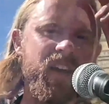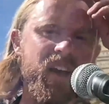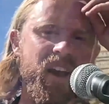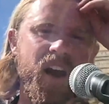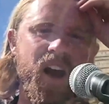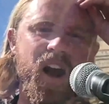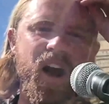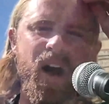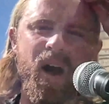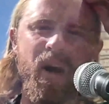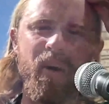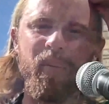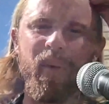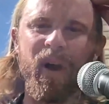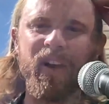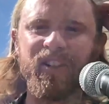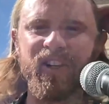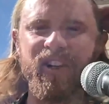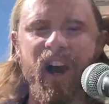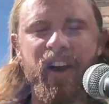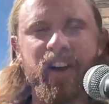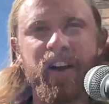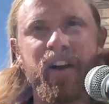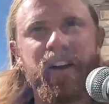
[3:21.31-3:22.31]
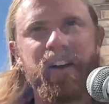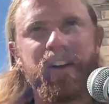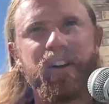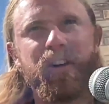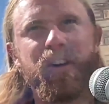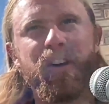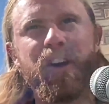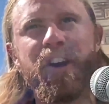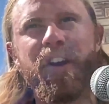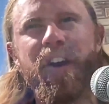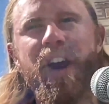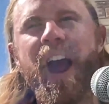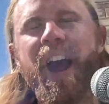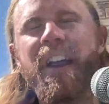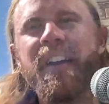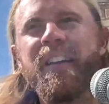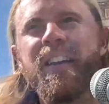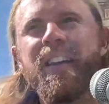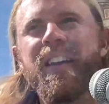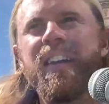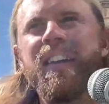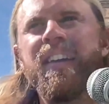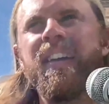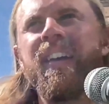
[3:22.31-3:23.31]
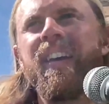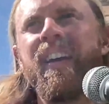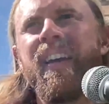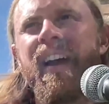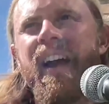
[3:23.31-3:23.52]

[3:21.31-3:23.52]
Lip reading: my soccer career ended,